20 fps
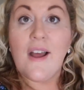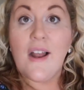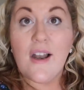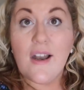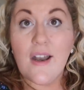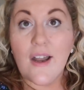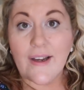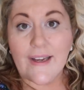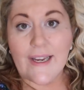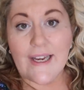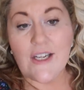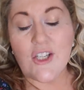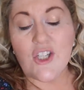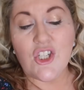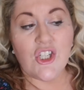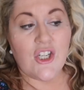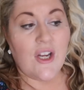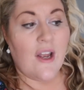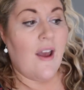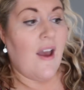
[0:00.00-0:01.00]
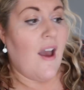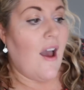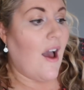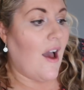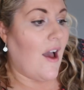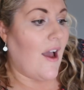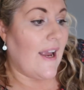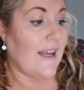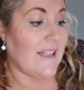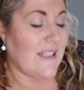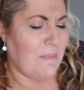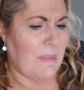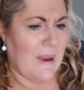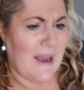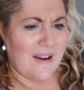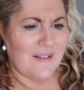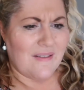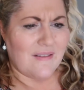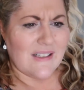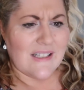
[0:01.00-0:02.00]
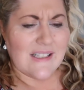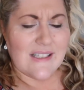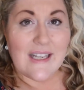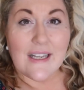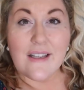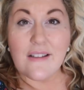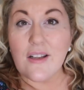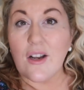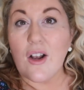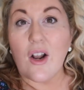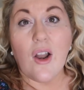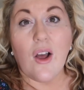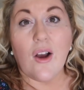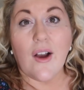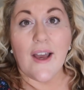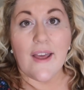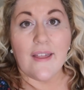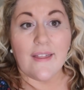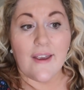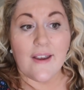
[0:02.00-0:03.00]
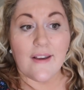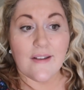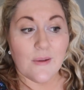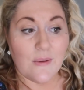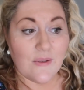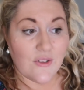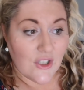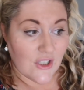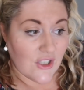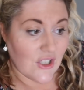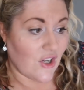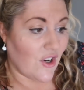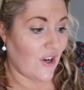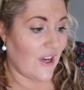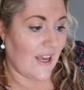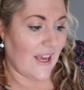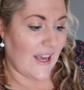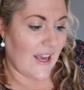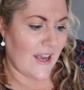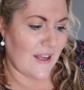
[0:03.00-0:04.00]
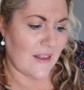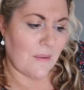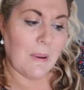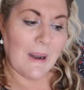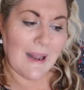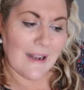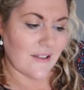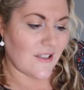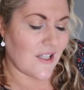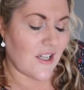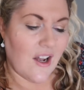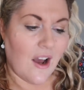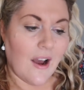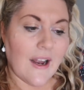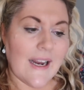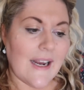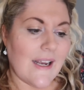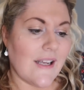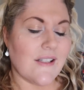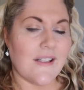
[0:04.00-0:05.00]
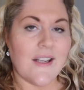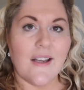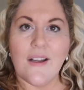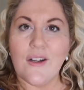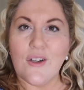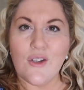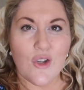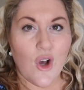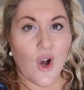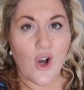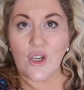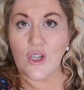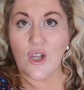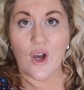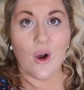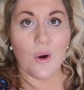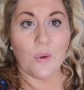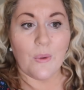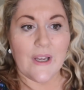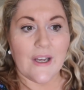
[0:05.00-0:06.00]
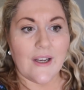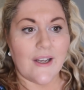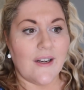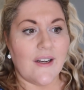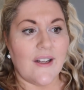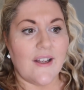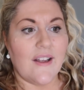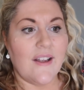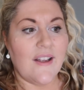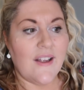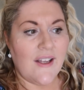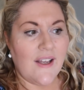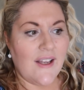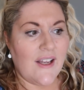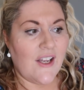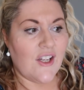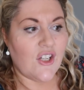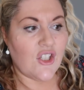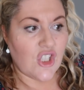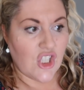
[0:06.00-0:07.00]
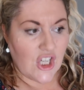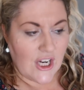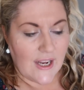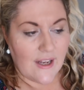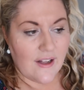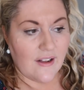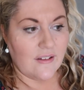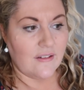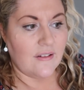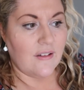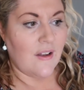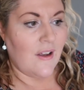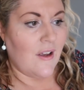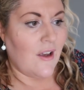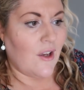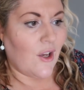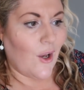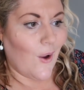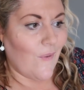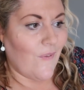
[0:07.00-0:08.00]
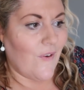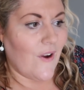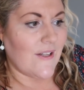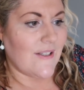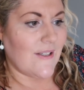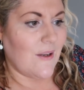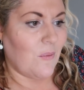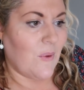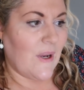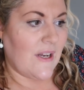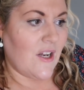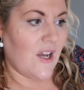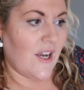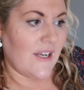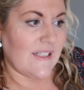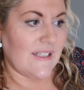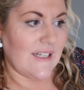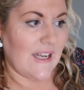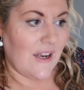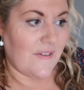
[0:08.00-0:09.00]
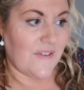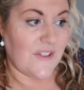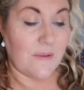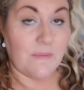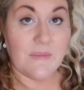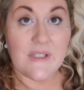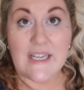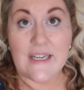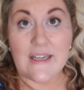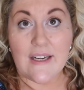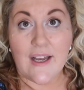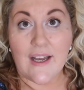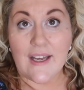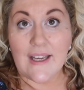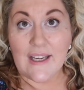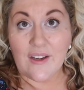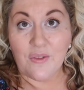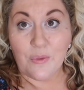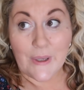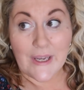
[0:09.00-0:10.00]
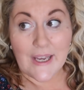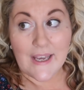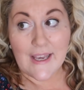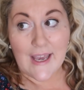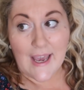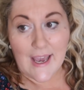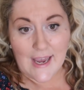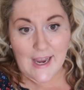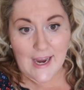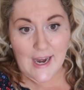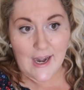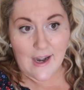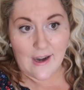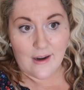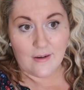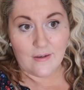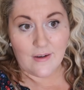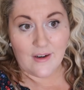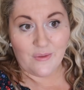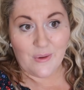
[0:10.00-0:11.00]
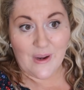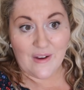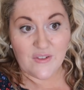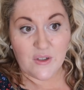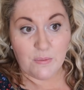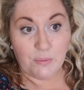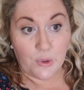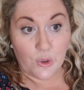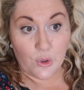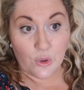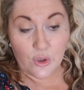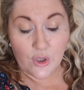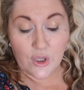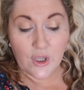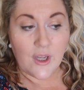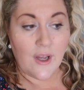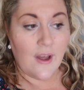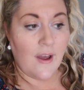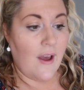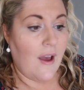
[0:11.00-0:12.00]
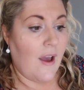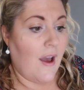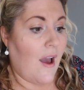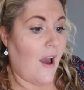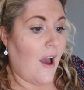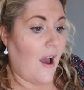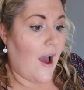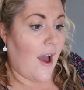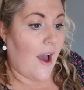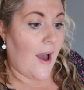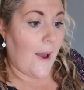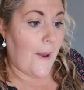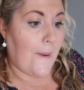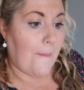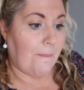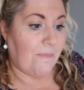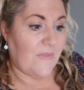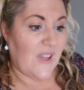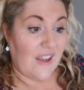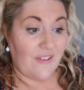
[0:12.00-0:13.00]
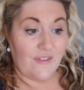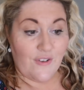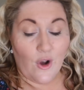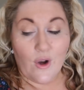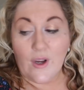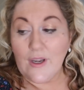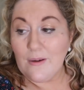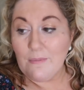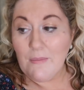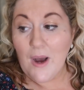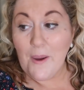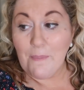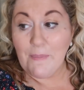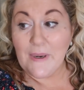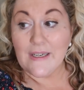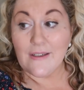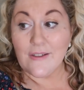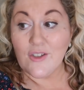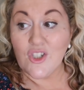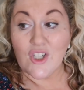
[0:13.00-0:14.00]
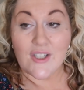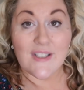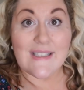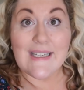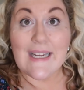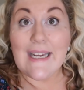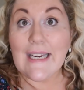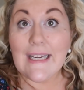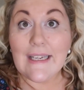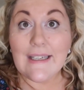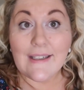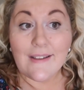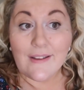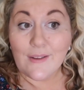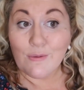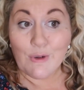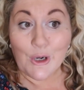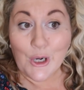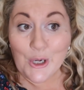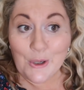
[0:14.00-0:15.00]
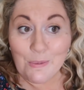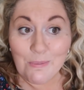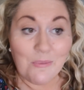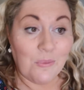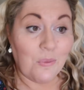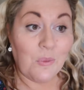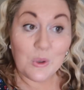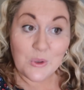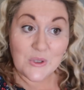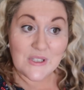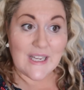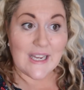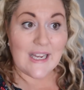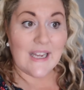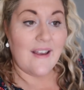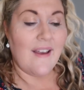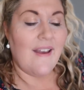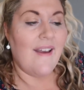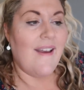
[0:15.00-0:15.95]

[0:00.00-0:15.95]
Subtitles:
luggage. It's about 6 o'clock, I think. So we've just got here. The plan tonight is not a lot. We are gonna chill, go and find somewhere nice to have some dinner if we can get in, if we have to book. If not, it might be just eat in the room, we'll see.